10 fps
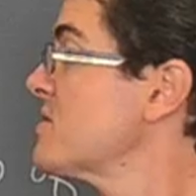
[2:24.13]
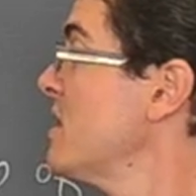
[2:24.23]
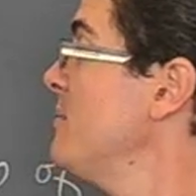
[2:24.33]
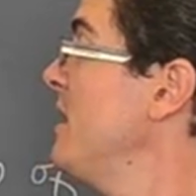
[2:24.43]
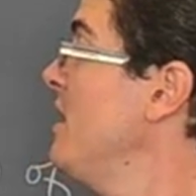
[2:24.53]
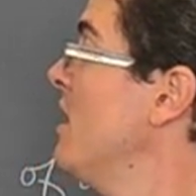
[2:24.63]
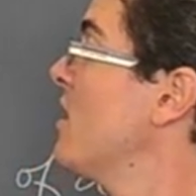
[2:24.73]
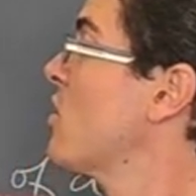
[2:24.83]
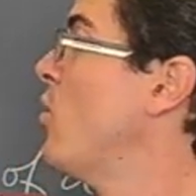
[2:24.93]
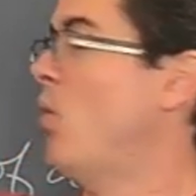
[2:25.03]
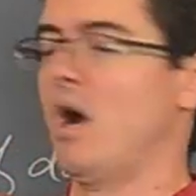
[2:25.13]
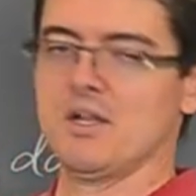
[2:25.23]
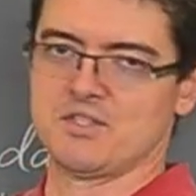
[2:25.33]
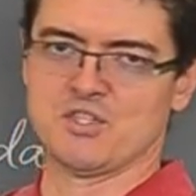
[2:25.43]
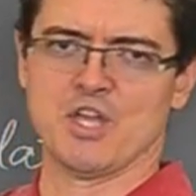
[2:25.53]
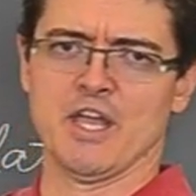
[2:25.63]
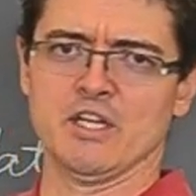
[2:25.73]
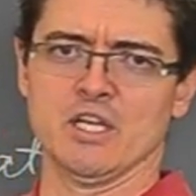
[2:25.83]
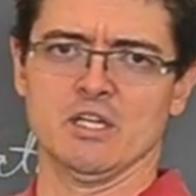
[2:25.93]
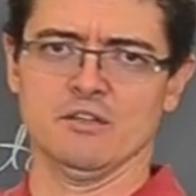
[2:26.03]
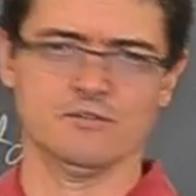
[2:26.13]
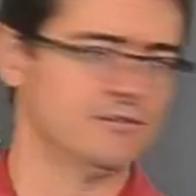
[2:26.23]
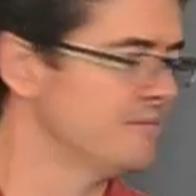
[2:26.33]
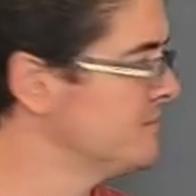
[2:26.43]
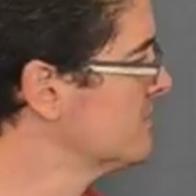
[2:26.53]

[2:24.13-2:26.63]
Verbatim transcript: It's going to be quantitative.